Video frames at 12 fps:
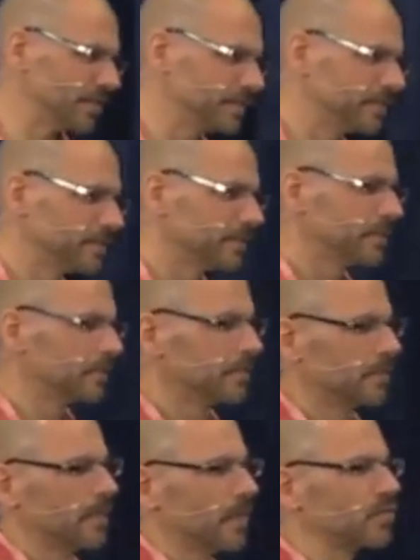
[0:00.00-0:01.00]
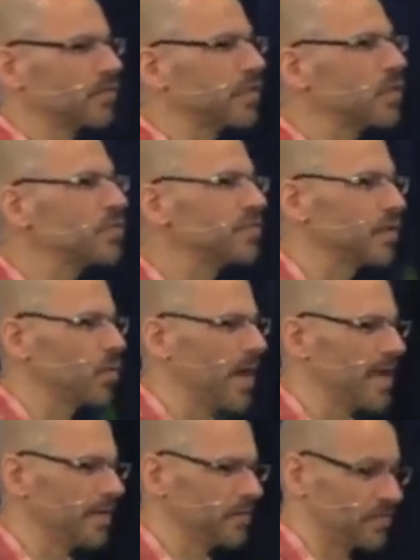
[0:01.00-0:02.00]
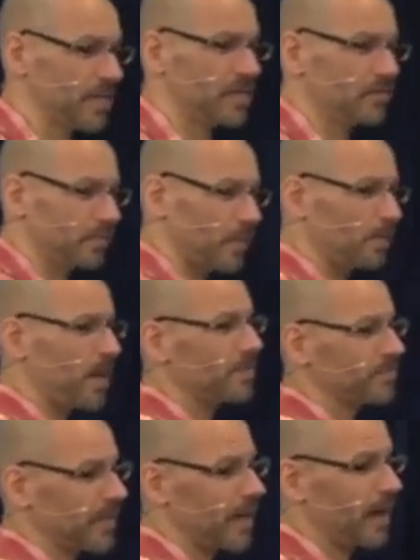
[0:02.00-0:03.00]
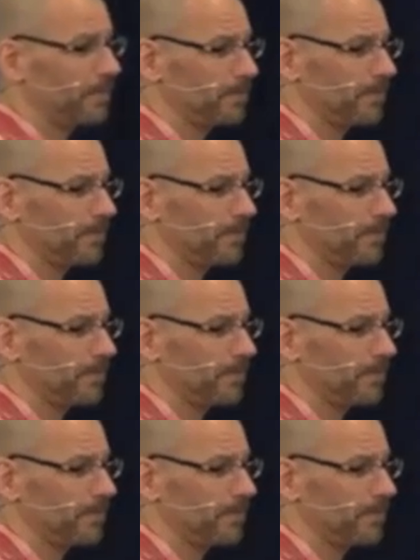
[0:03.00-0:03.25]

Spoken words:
I was losing weight instead of puffing up.